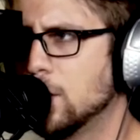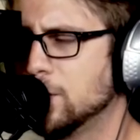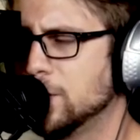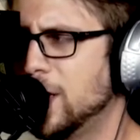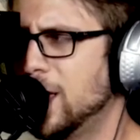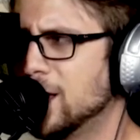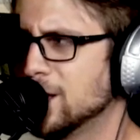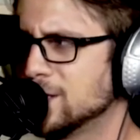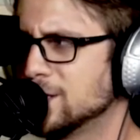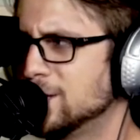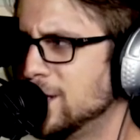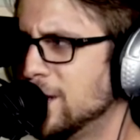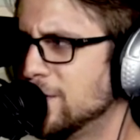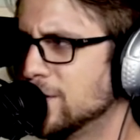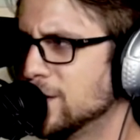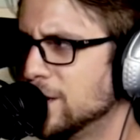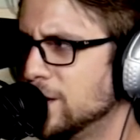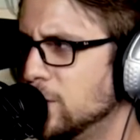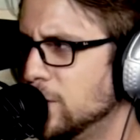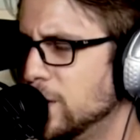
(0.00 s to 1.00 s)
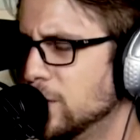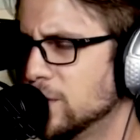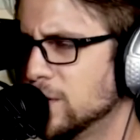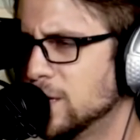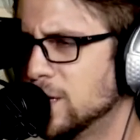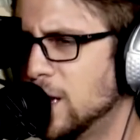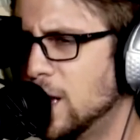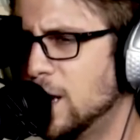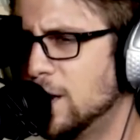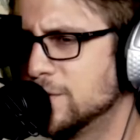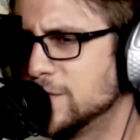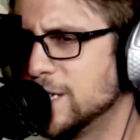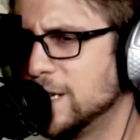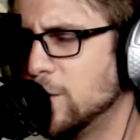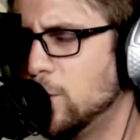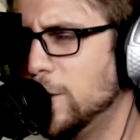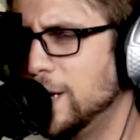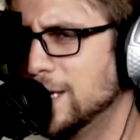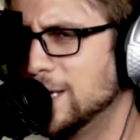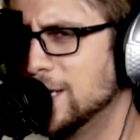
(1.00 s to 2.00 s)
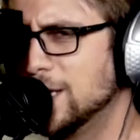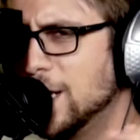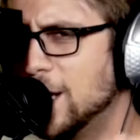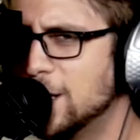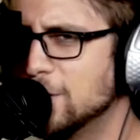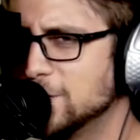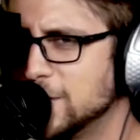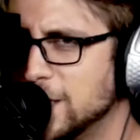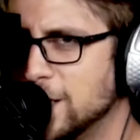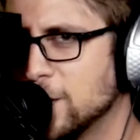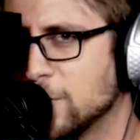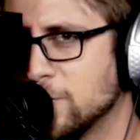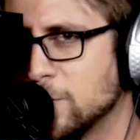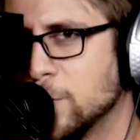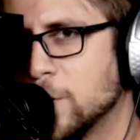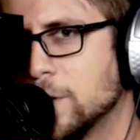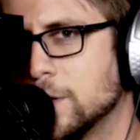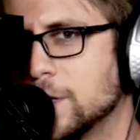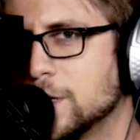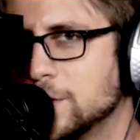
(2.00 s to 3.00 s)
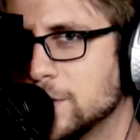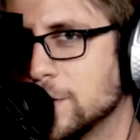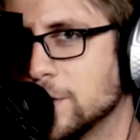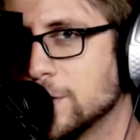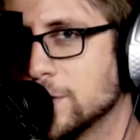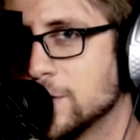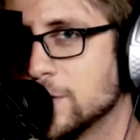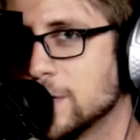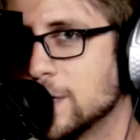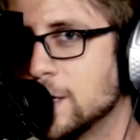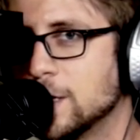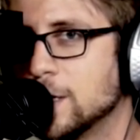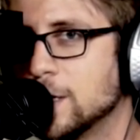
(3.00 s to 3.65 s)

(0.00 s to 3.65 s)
Oh, yes, definitely. We would love to we'd love to hear from our listeners.